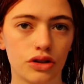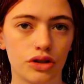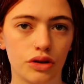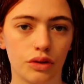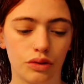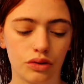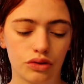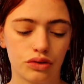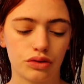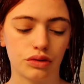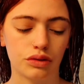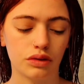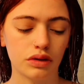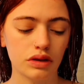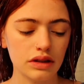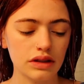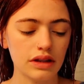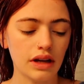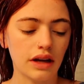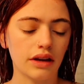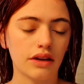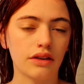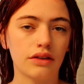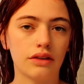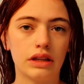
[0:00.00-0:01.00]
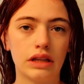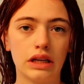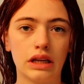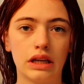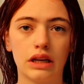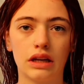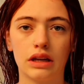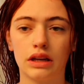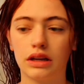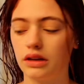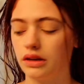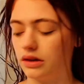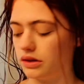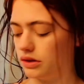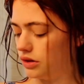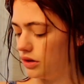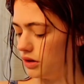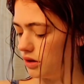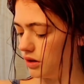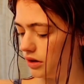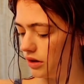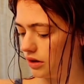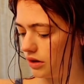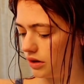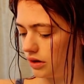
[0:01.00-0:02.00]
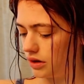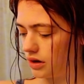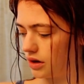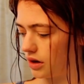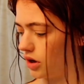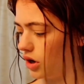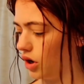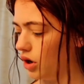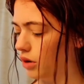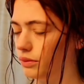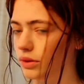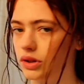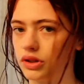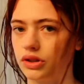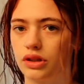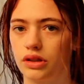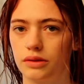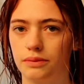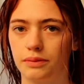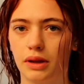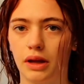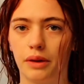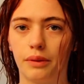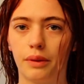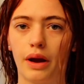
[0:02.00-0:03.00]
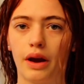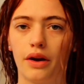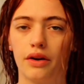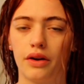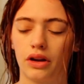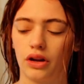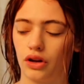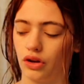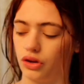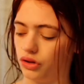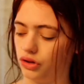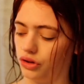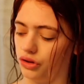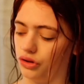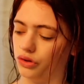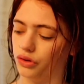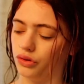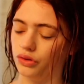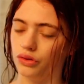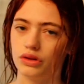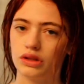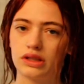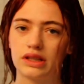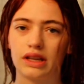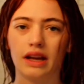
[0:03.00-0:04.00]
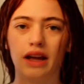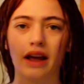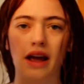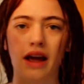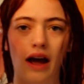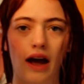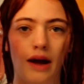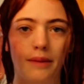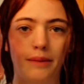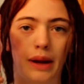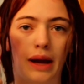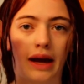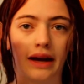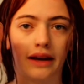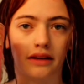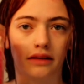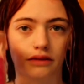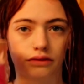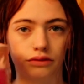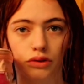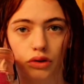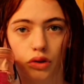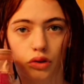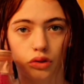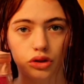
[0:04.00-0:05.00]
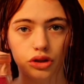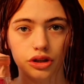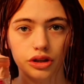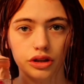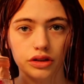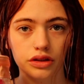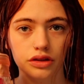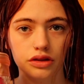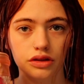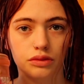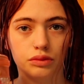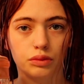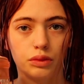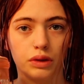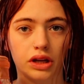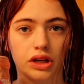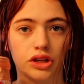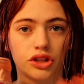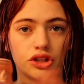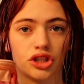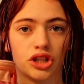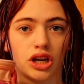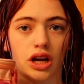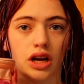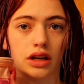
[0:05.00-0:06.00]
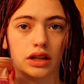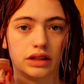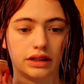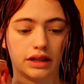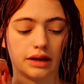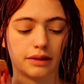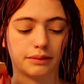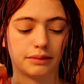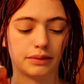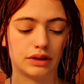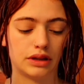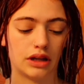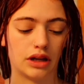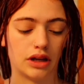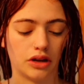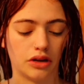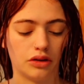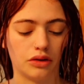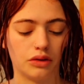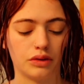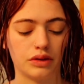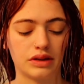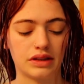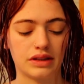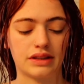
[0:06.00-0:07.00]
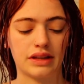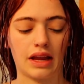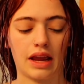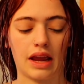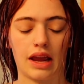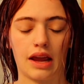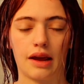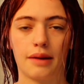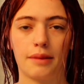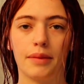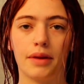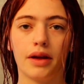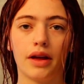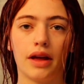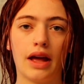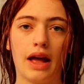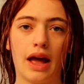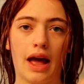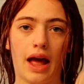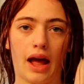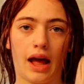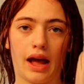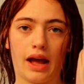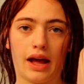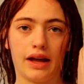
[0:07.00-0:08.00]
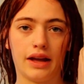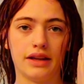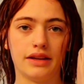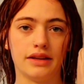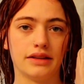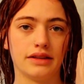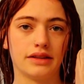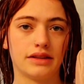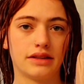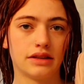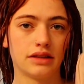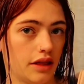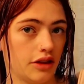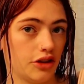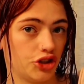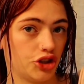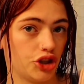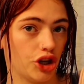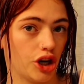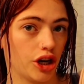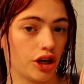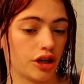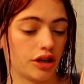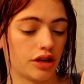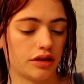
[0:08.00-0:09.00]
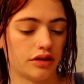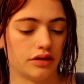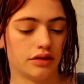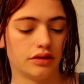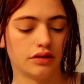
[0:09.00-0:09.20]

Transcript: So the tools that you'll need to accomplish this blowout includes a pack of rollers, which I'll link below, same as the Shark